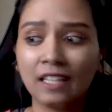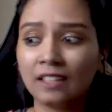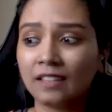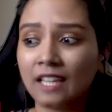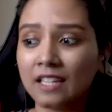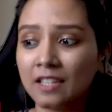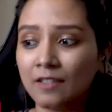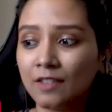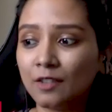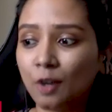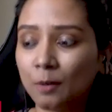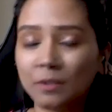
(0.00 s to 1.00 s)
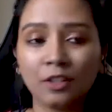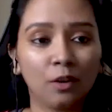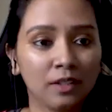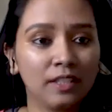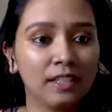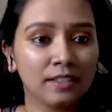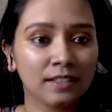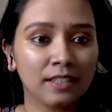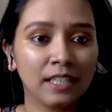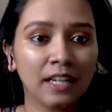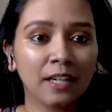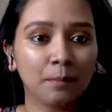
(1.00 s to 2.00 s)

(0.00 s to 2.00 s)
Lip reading: that even common audience, they are